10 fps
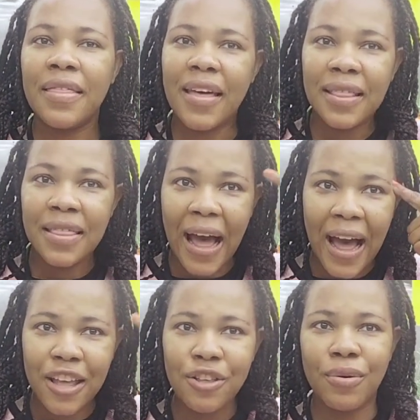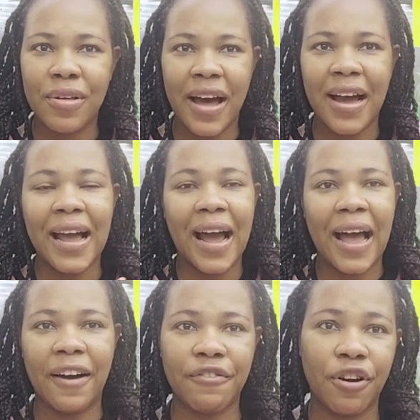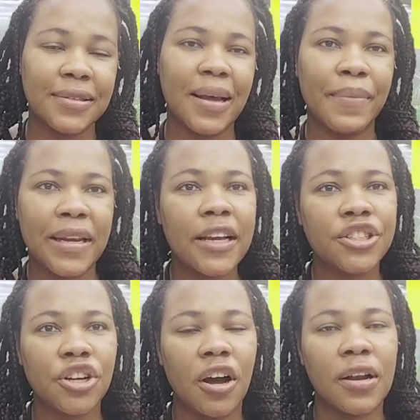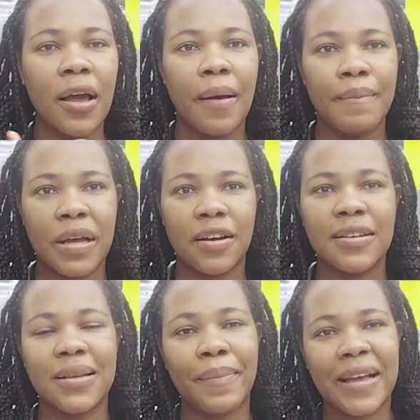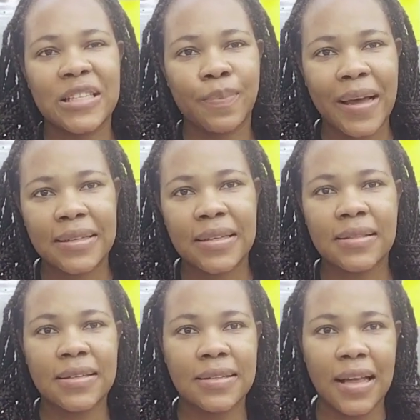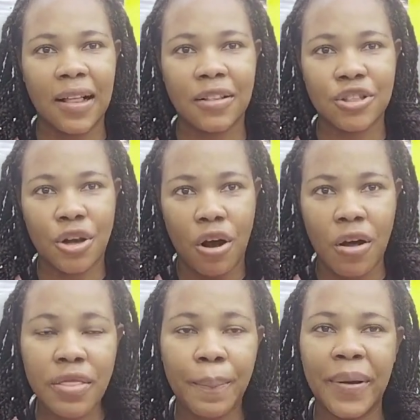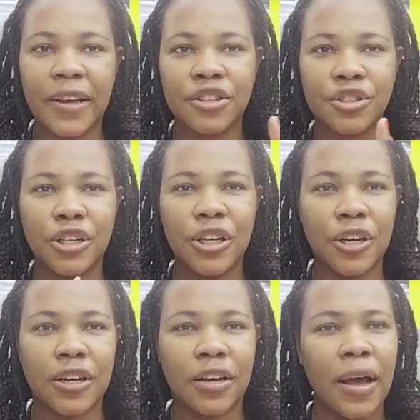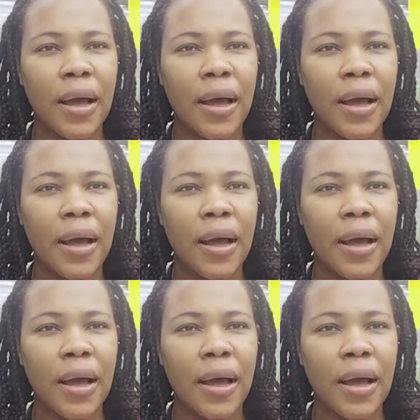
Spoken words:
then I know that I have contamination because I'm expecting the cells on the plate to look